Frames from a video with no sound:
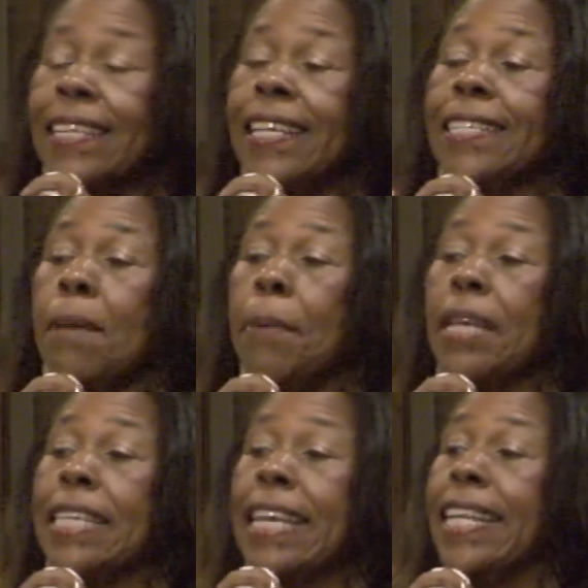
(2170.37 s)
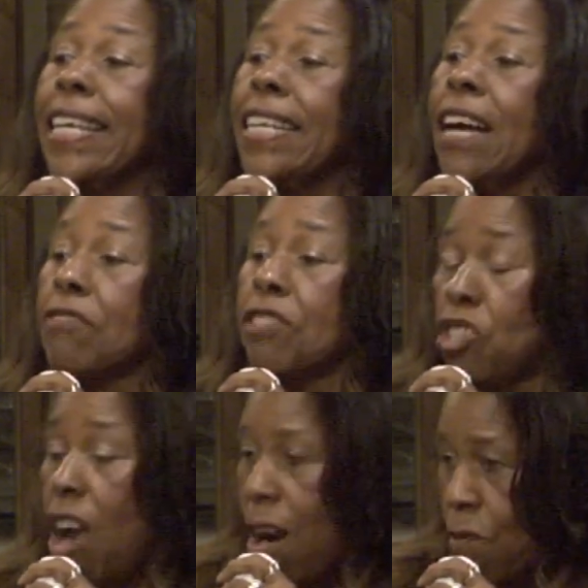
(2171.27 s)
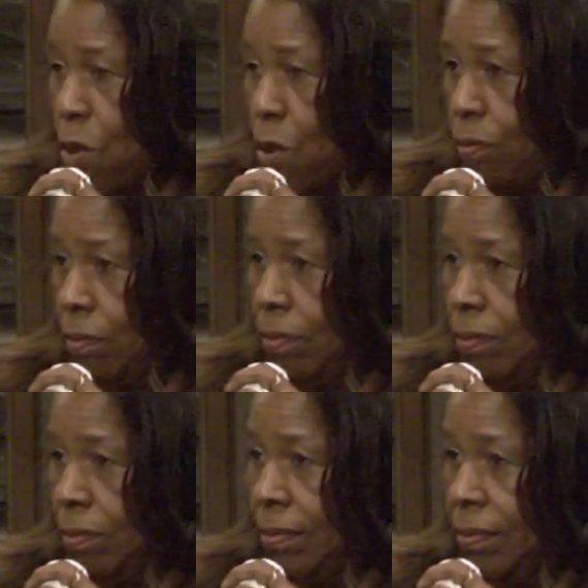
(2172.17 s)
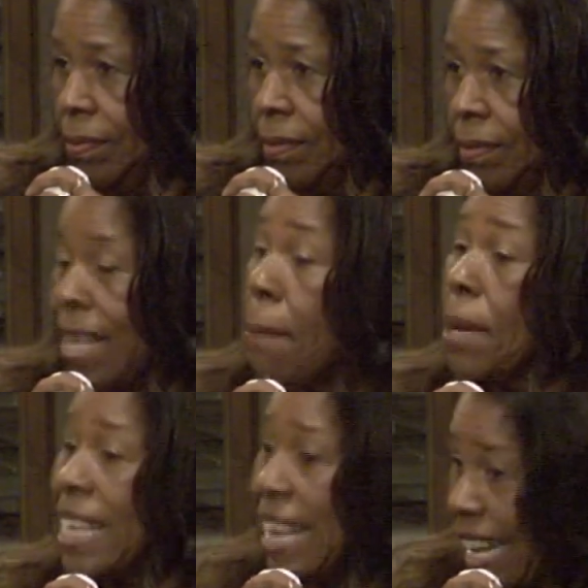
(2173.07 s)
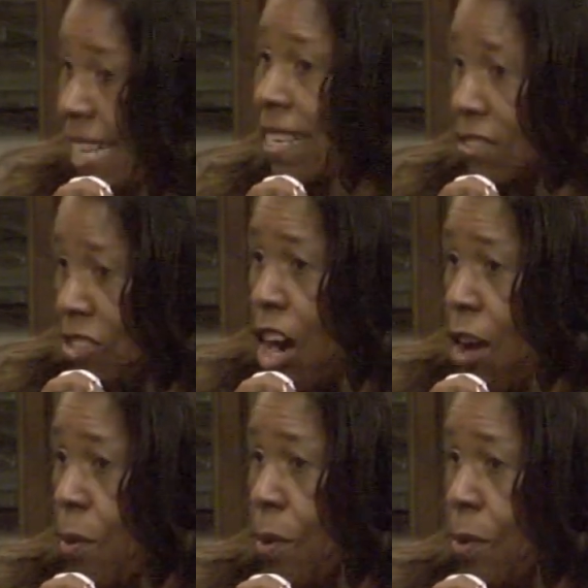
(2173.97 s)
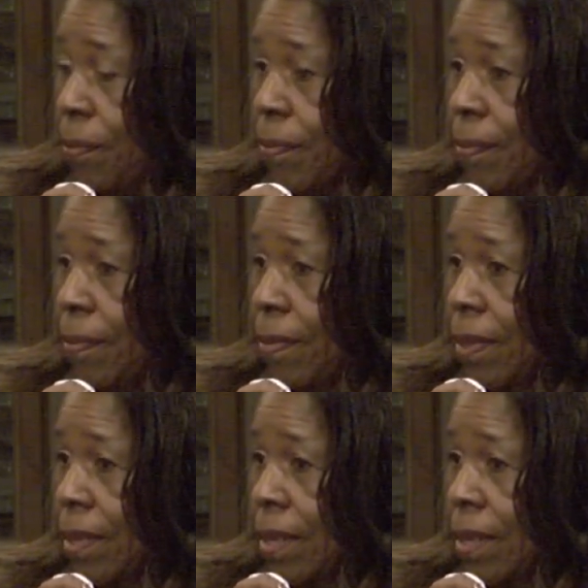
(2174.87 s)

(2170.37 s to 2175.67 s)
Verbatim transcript: But he said, this is the beginning of sorrow. The beginning of sorrow.